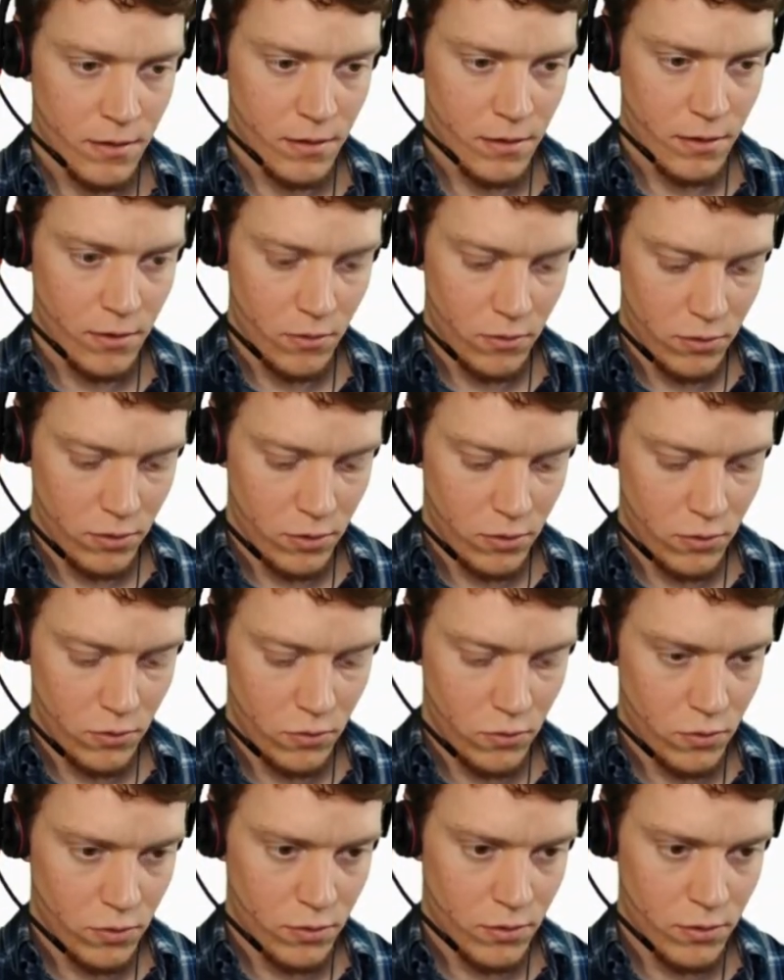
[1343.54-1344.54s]
go
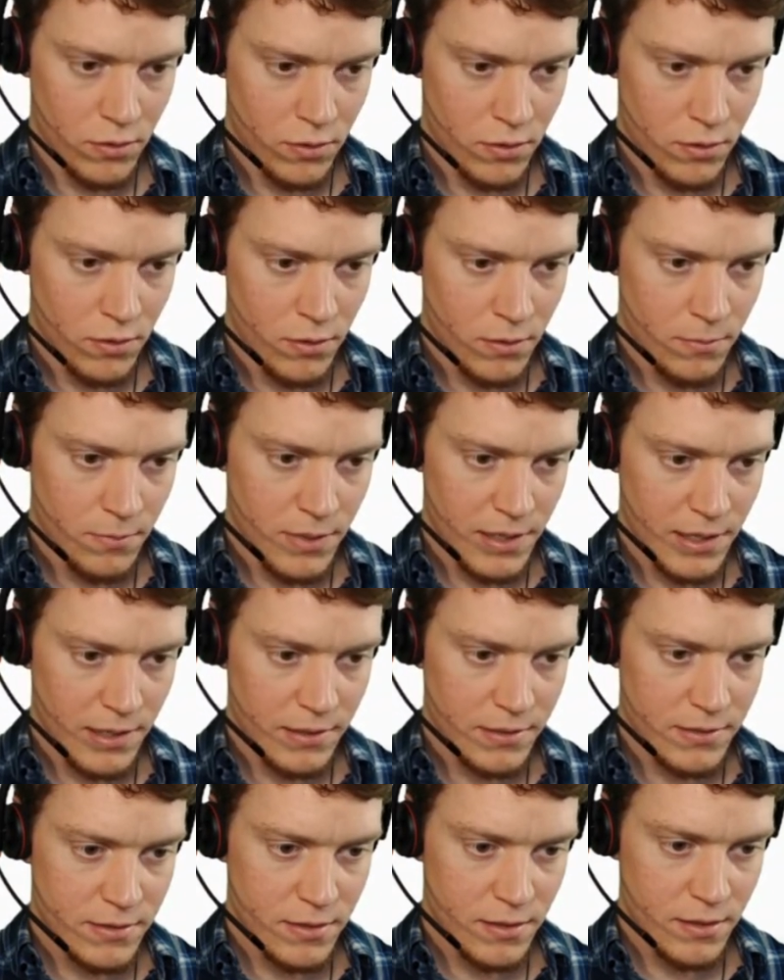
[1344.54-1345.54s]
new,
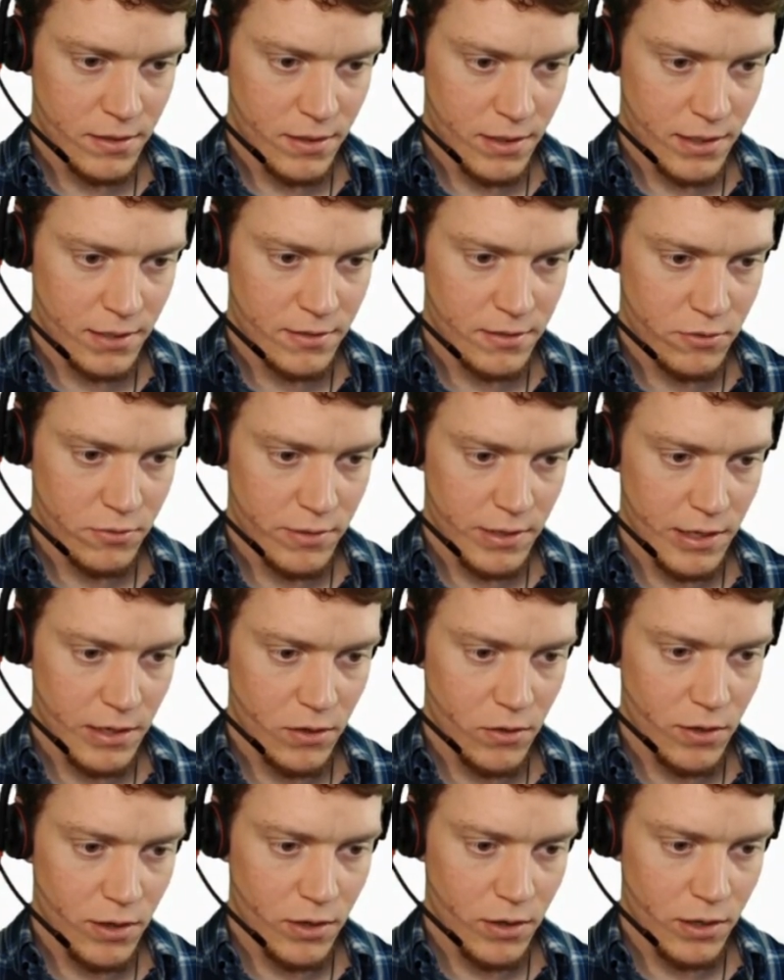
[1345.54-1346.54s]
paste, yes, create
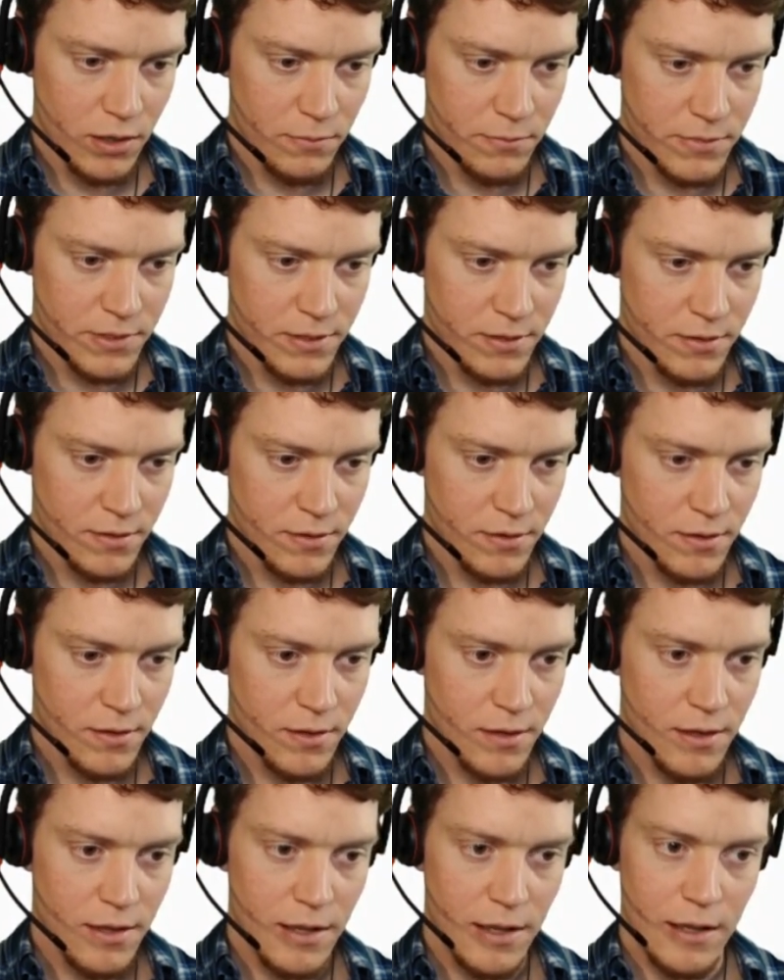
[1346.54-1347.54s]
9 items,
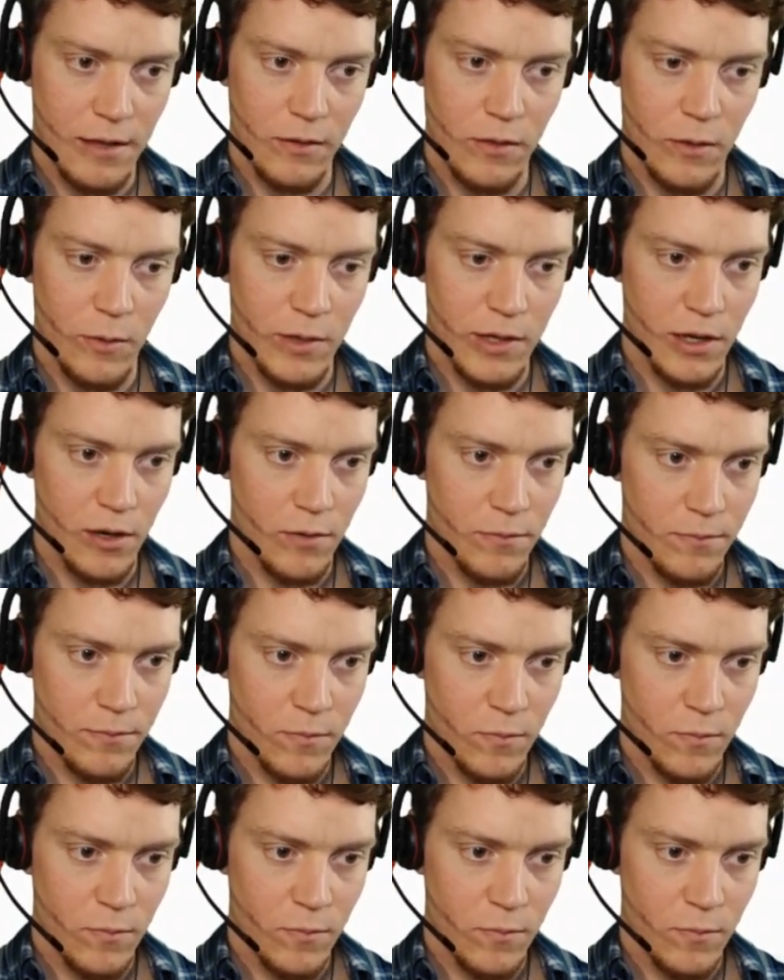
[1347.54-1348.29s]
and there we go.